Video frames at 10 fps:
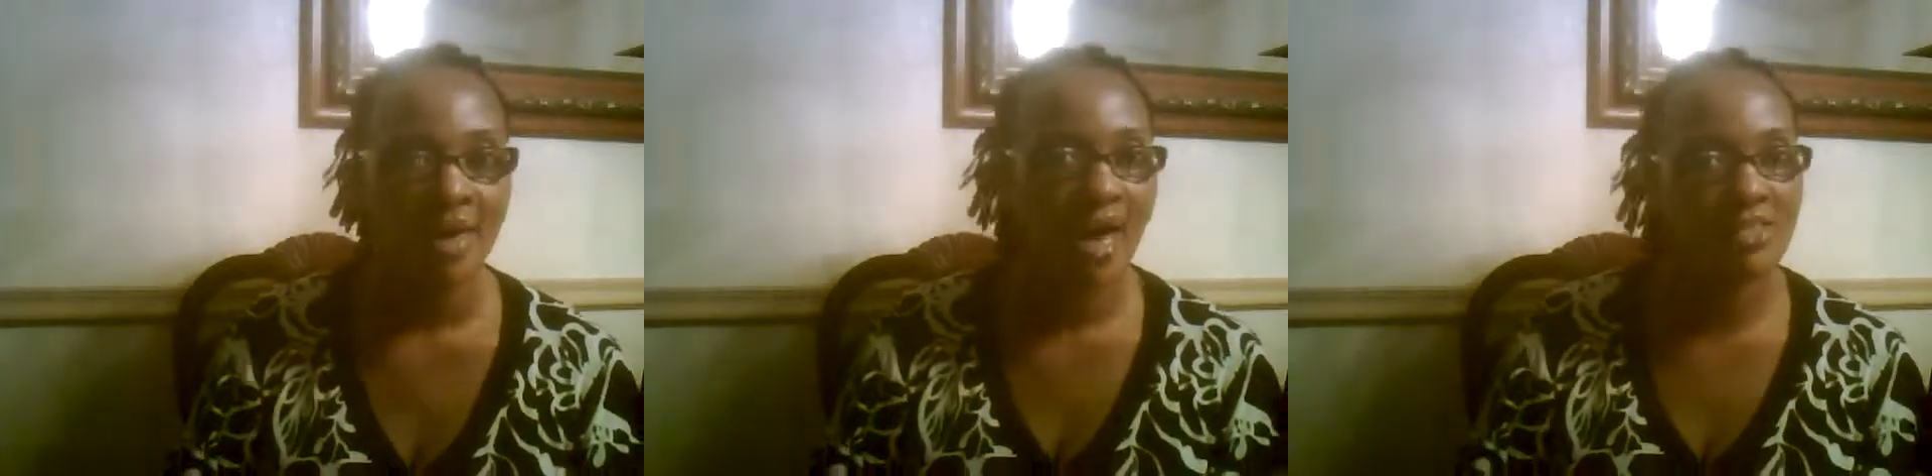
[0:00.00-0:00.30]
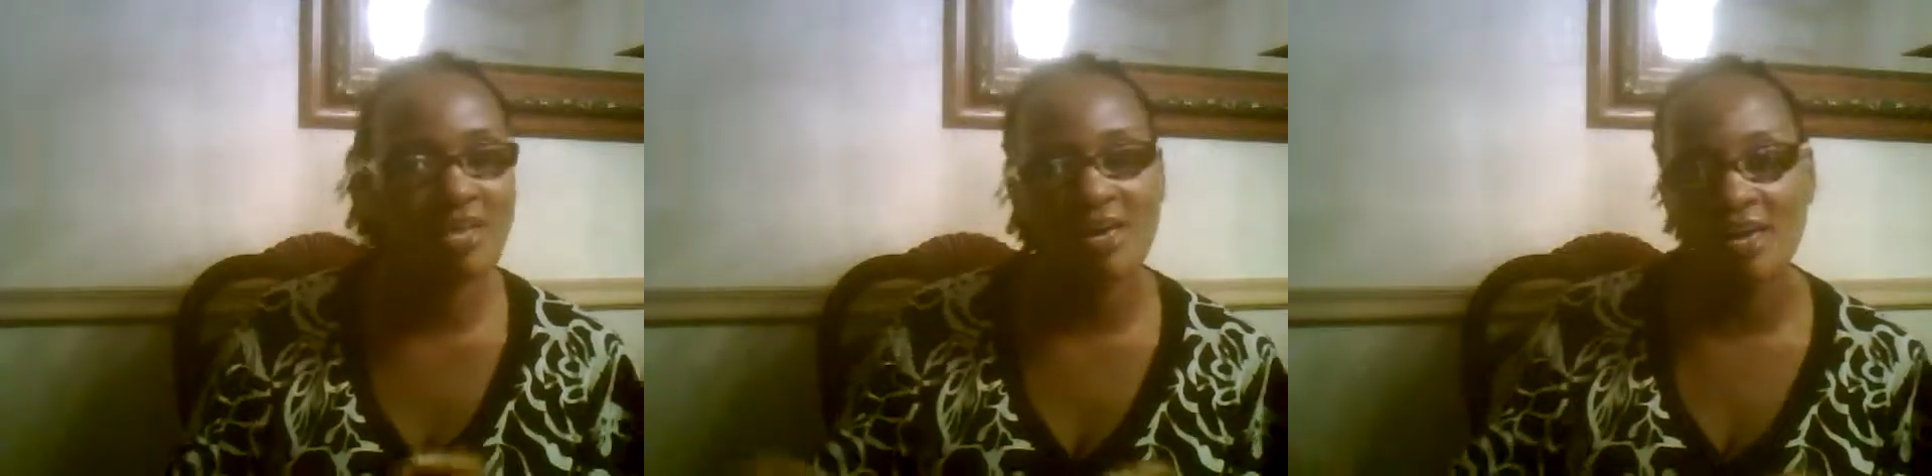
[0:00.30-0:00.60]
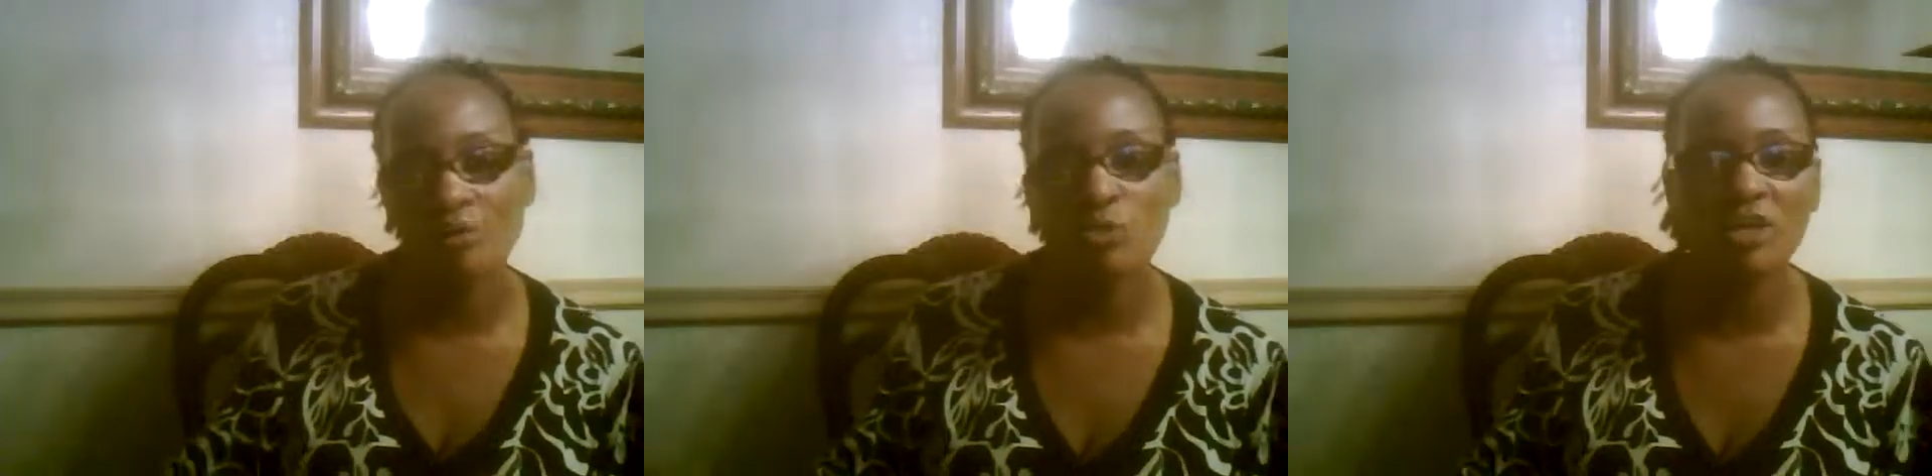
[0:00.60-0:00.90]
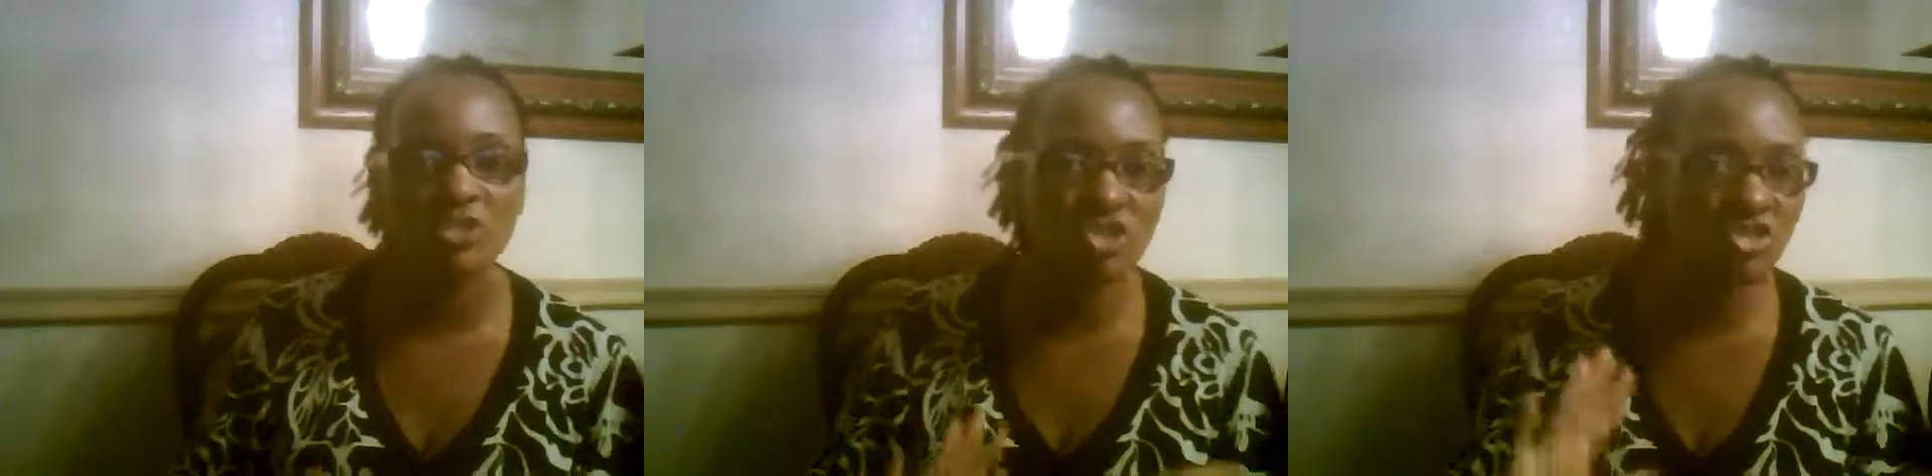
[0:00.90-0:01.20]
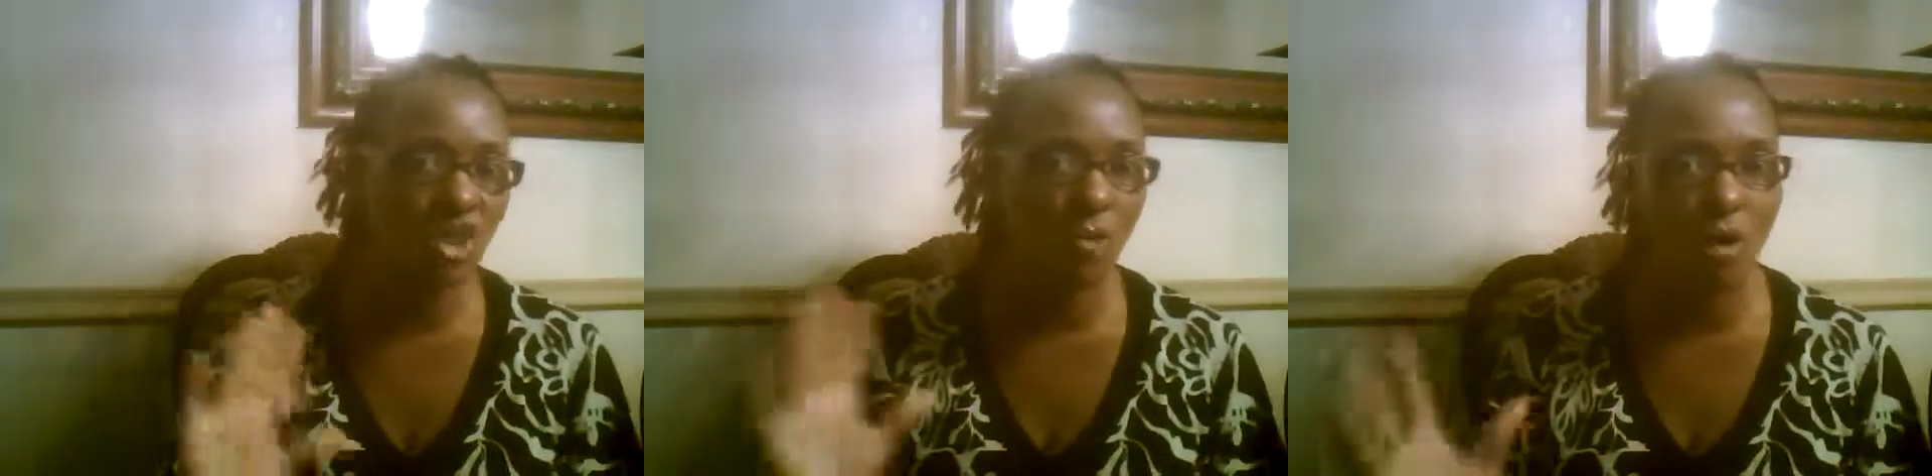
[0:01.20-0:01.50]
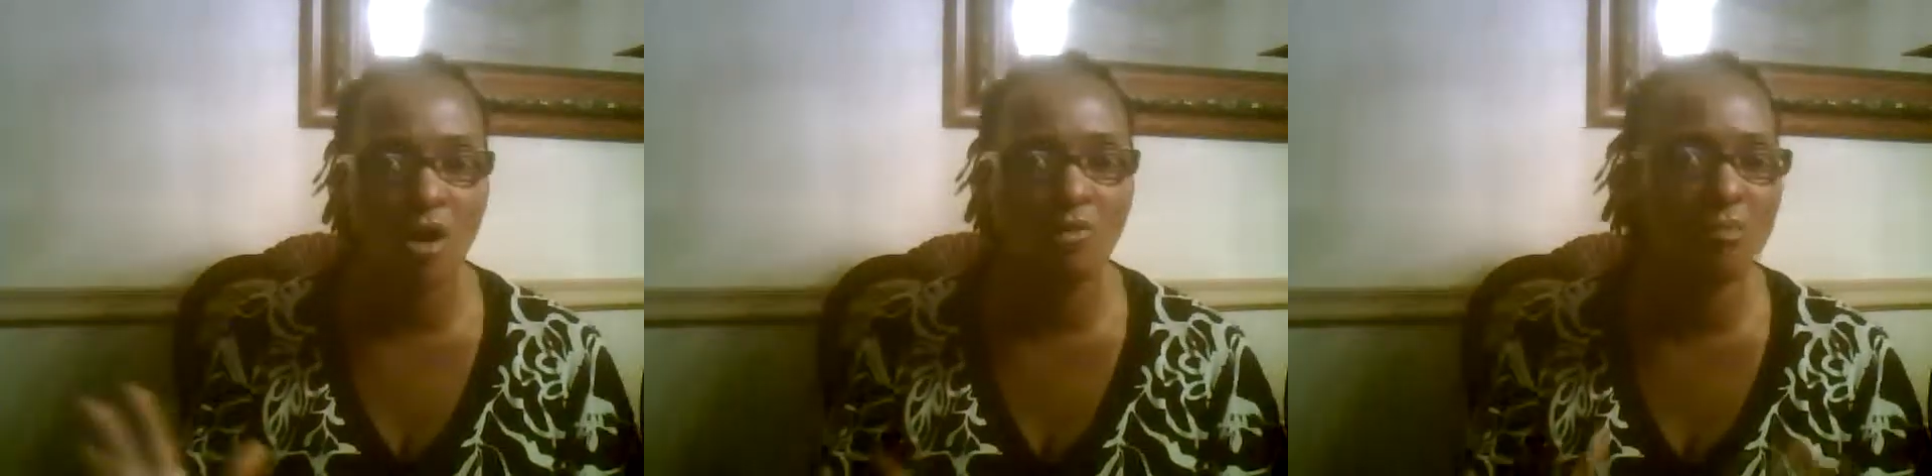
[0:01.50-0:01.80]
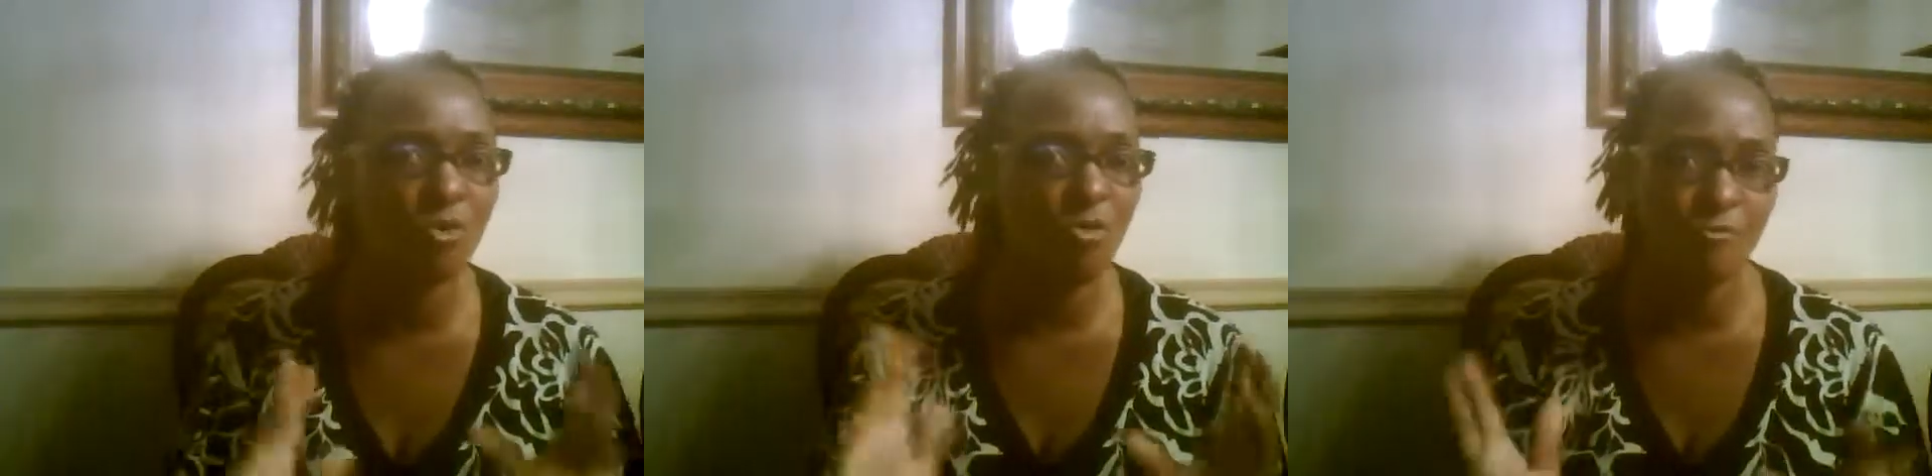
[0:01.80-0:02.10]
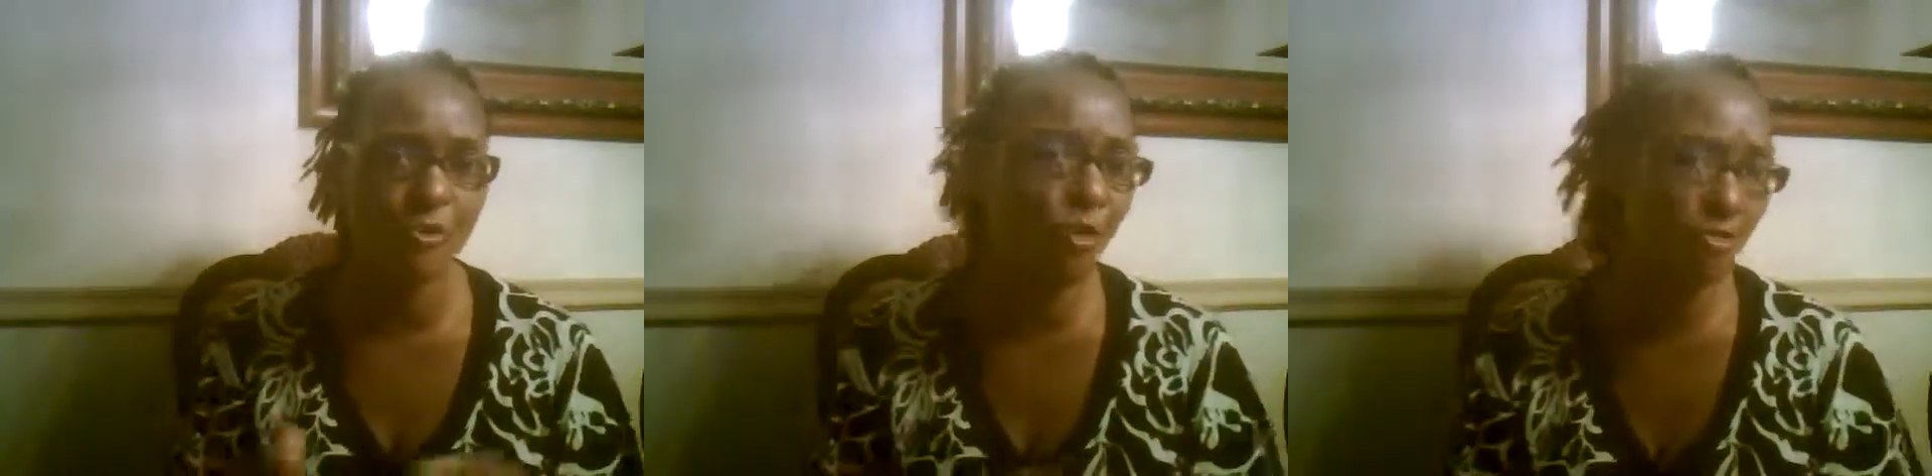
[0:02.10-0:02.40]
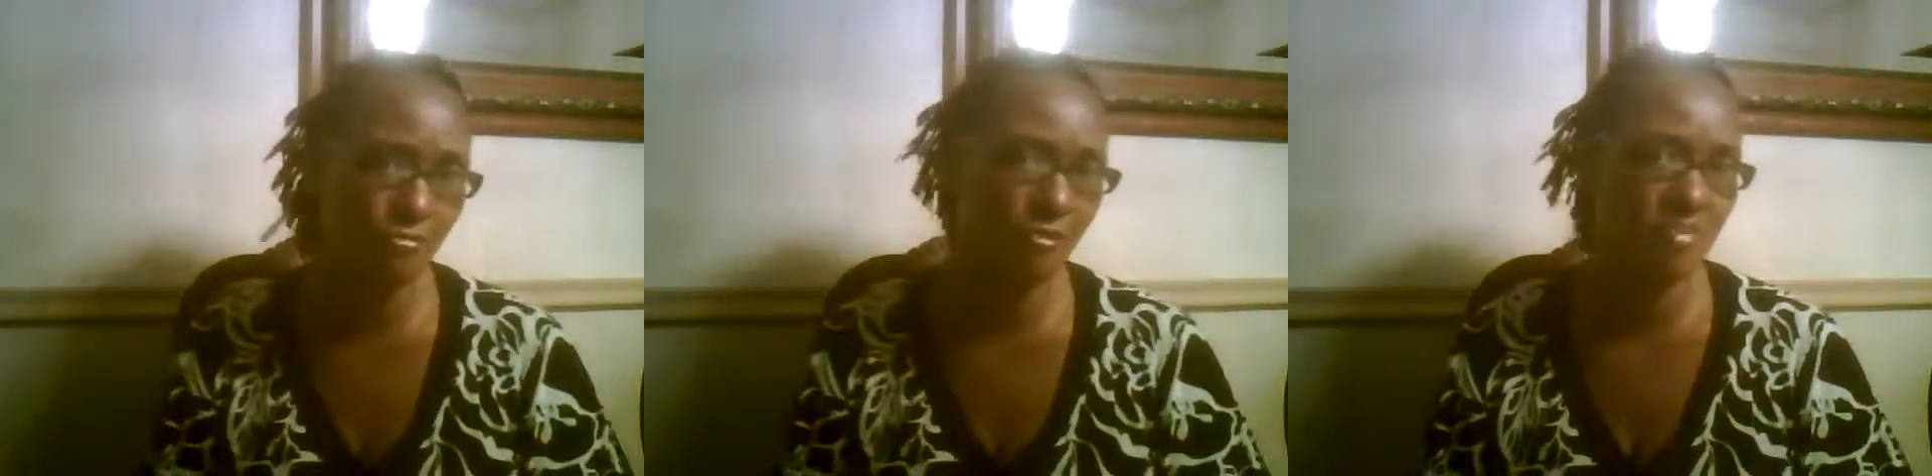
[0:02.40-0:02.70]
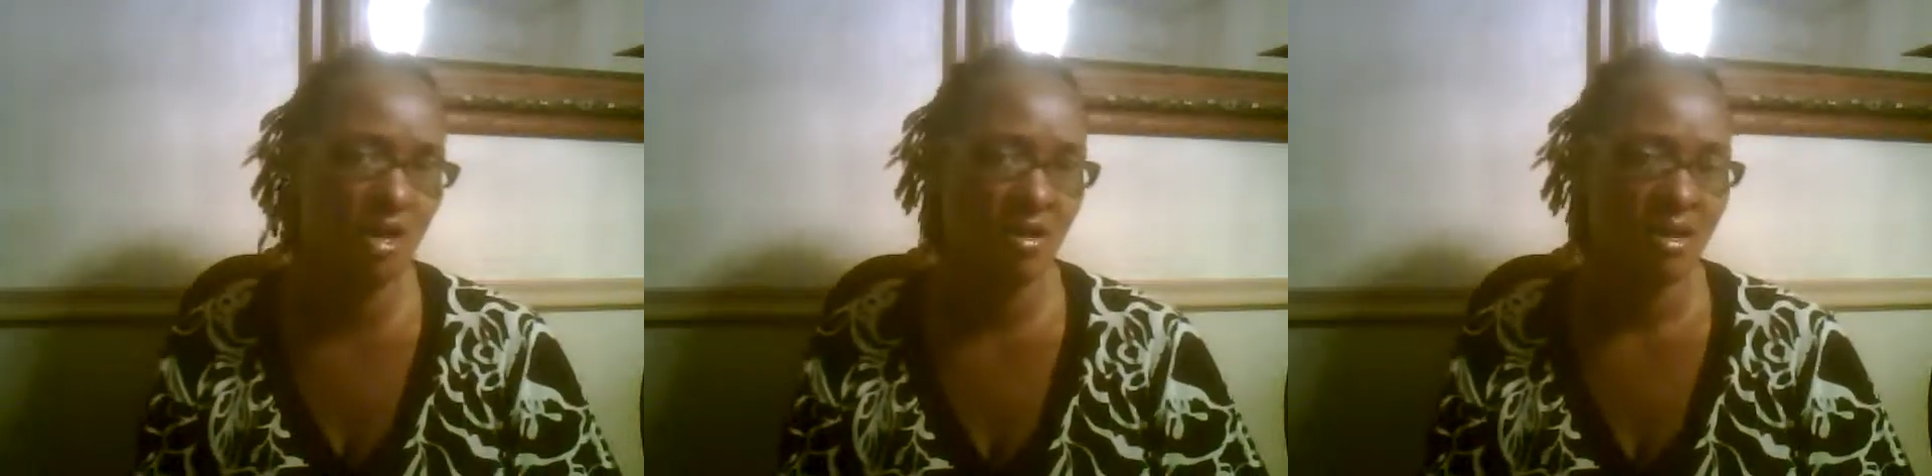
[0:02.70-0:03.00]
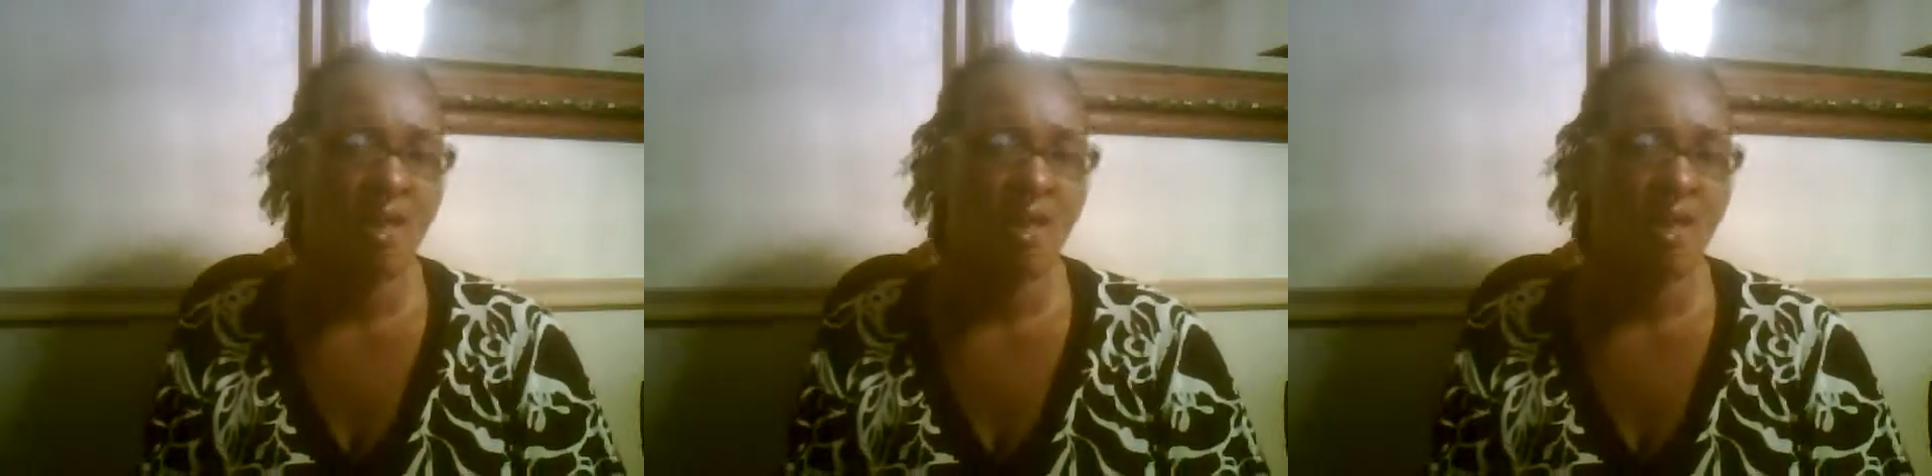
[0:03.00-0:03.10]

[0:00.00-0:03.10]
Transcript: And then we can just go on and move forward from there.